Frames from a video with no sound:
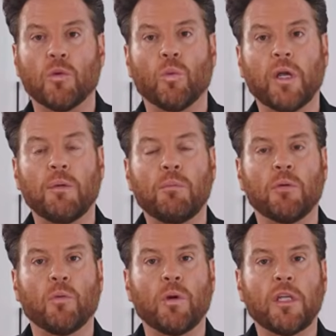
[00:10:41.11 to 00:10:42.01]
the
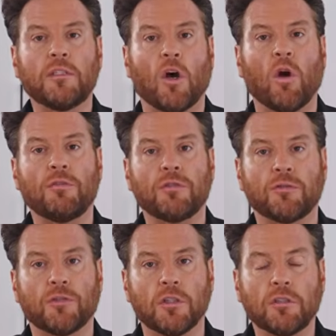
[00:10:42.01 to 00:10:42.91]
wings off
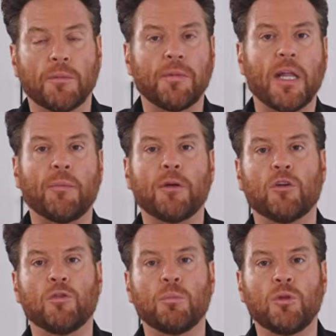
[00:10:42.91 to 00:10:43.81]
first, and then I'm gonna
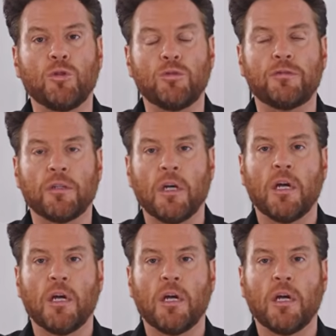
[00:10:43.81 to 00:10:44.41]
remove